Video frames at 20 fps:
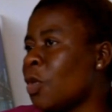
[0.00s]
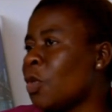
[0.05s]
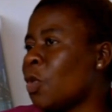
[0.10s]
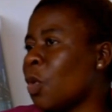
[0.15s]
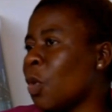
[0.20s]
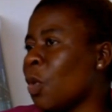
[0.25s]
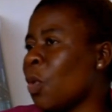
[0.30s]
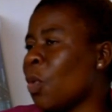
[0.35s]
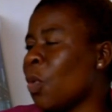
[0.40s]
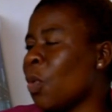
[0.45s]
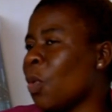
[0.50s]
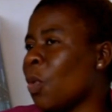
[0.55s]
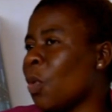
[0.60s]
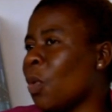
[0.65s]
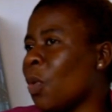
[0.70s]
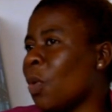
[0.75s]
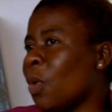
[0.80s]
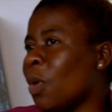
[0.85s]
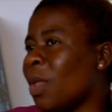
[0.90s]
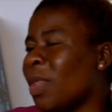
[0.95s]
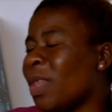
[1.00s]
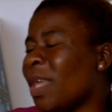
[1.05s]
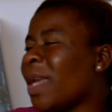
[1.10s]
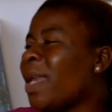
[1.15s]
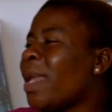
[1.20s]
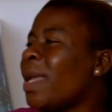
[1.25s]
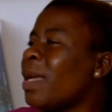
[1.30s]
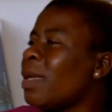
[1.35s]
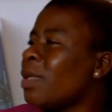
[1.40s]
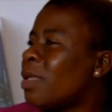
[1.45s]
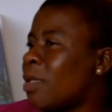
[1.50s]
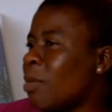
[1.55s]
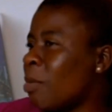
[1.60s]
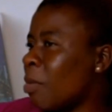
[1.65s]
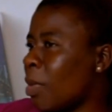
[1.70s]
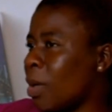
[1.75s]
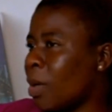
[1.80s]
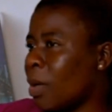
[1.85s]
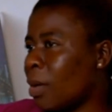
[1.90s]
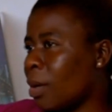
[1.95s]
So that hits
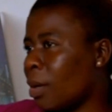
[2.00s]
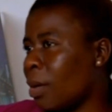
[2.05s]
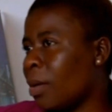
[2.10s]
me.